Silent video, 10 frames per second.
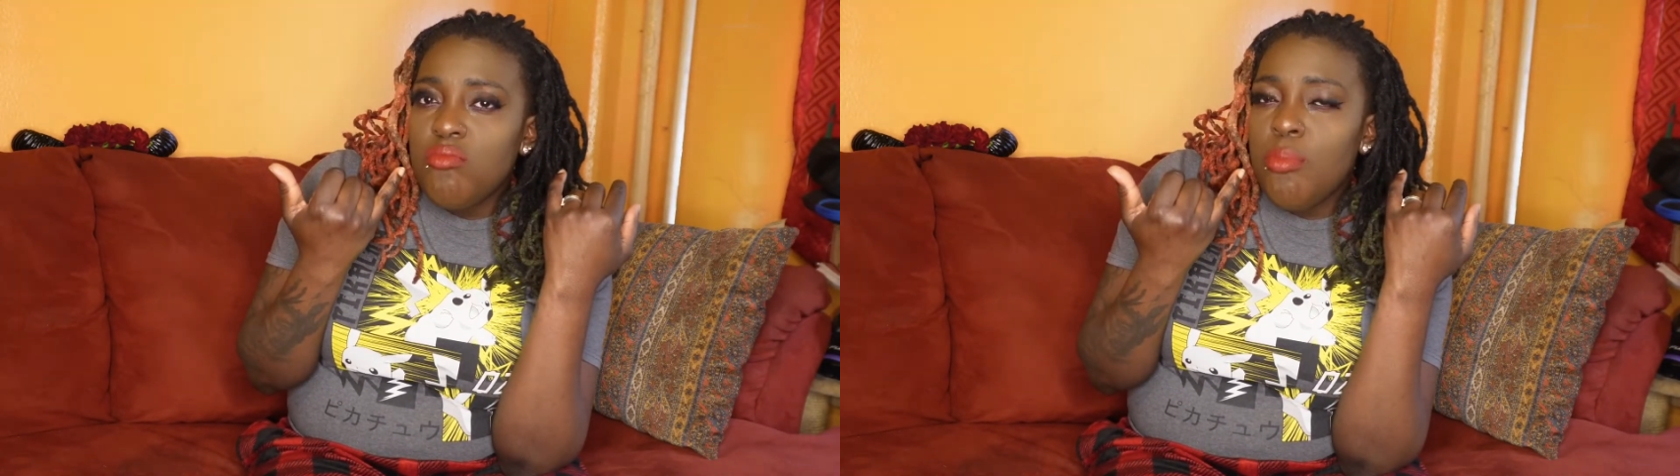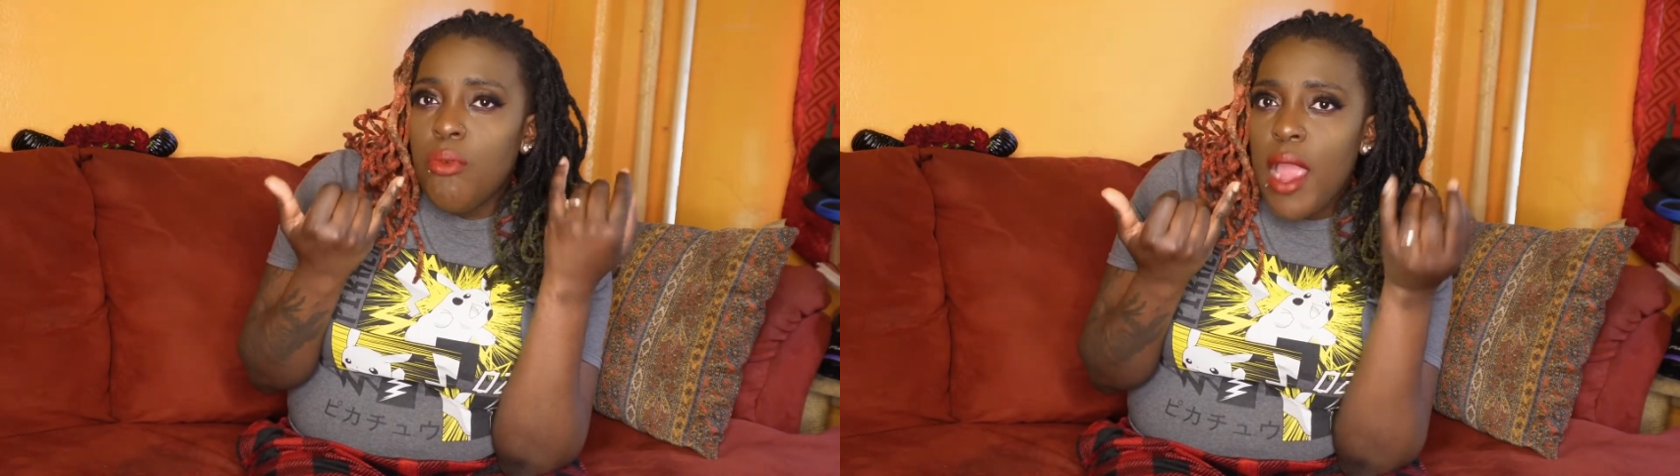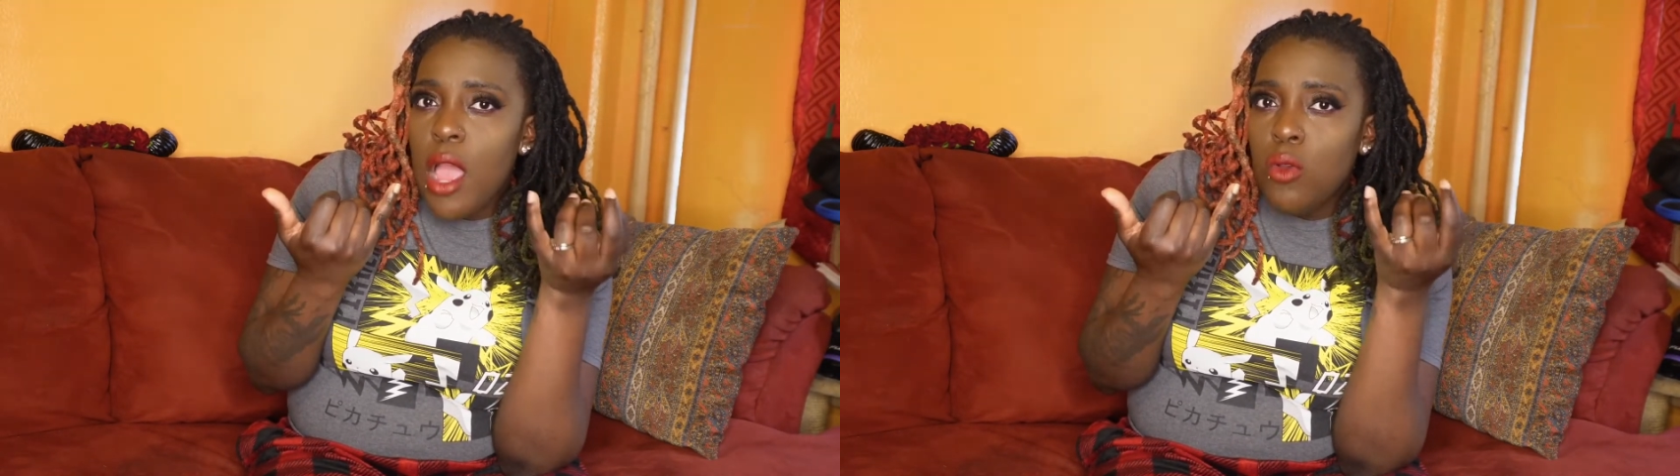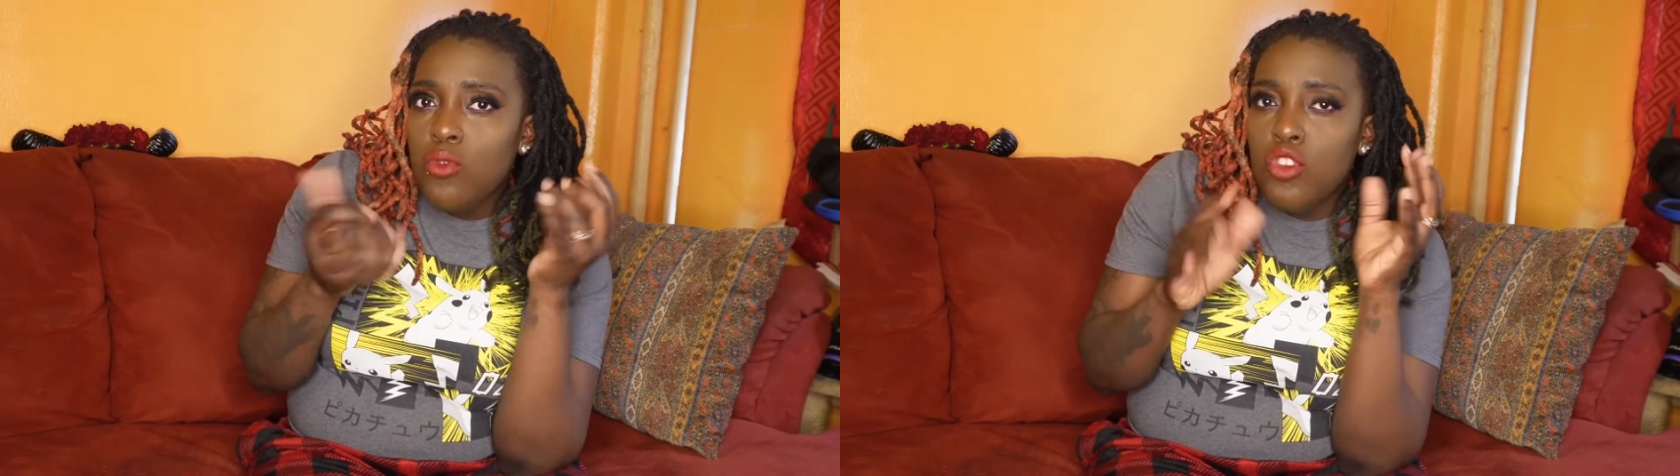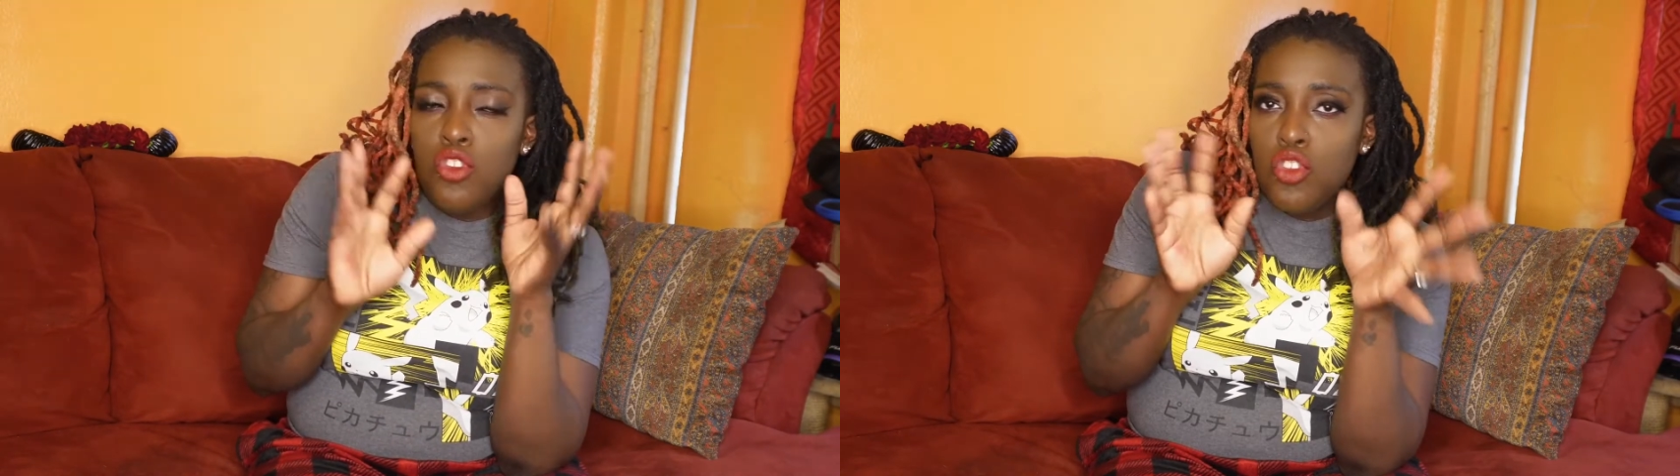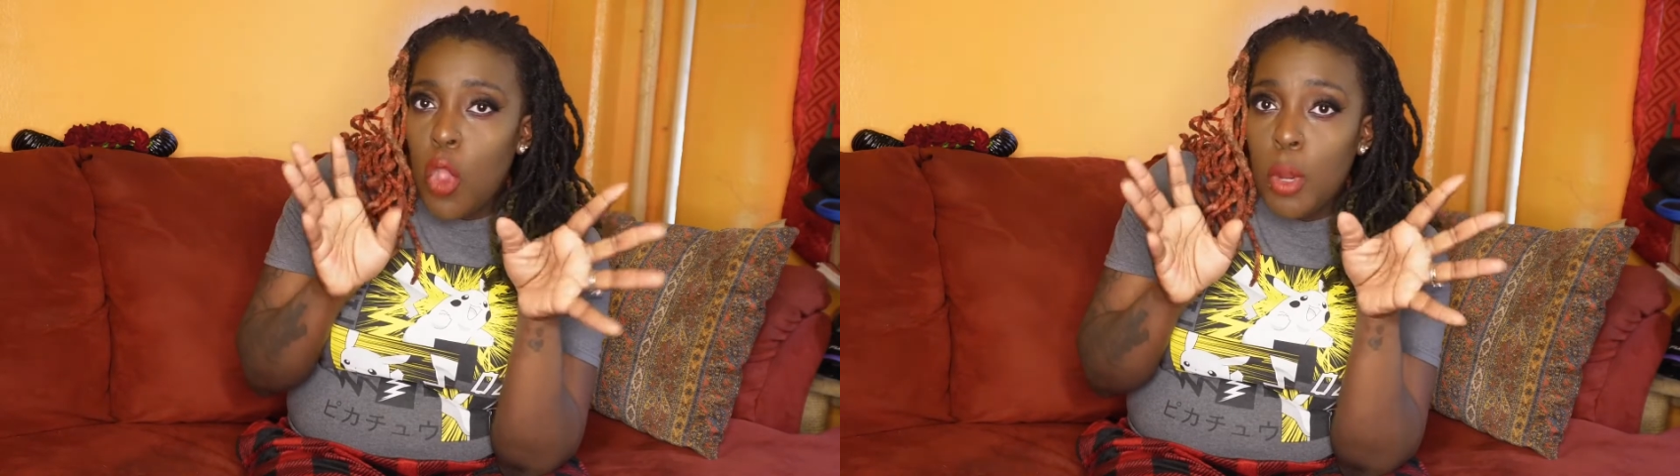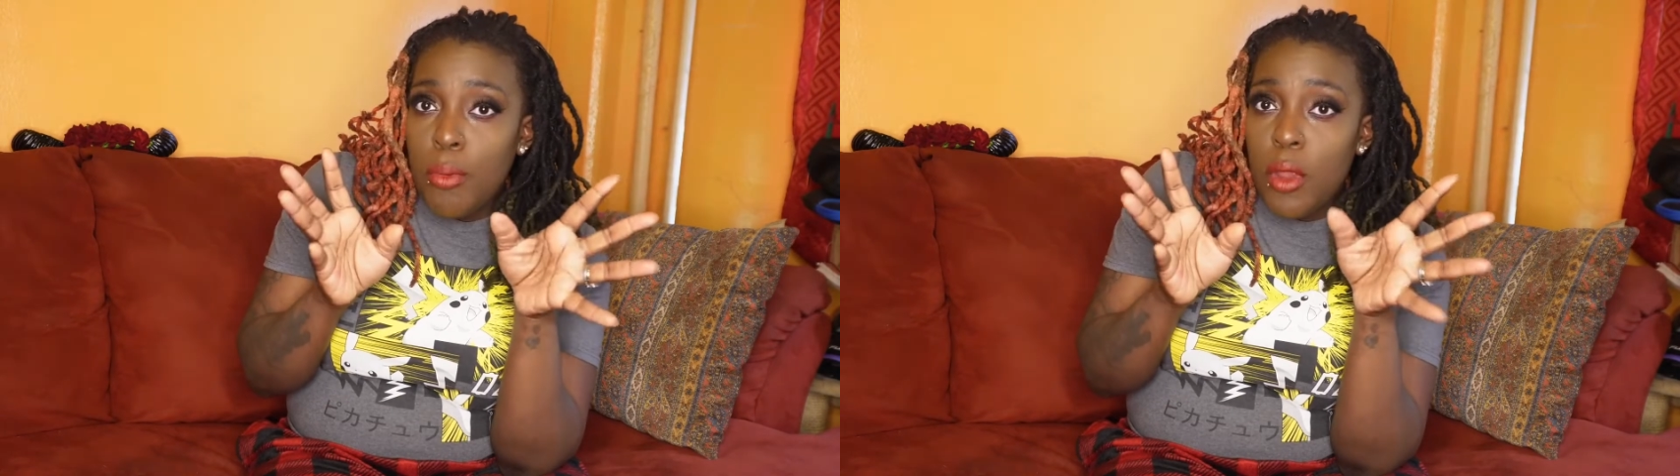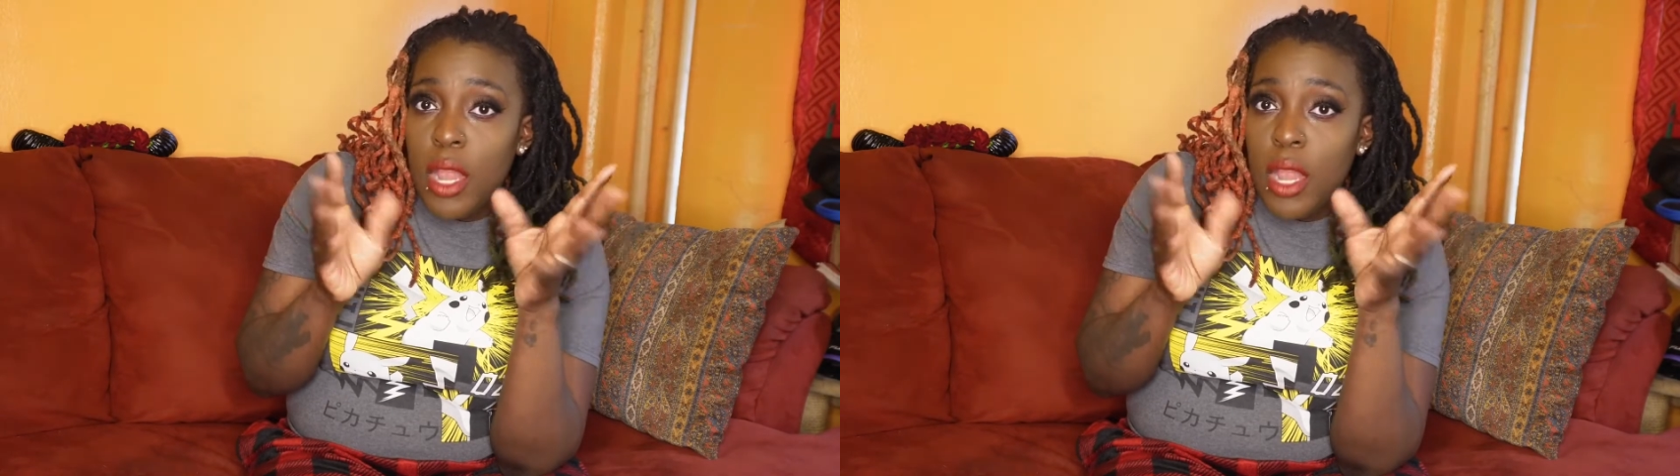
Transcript: brown to dark brown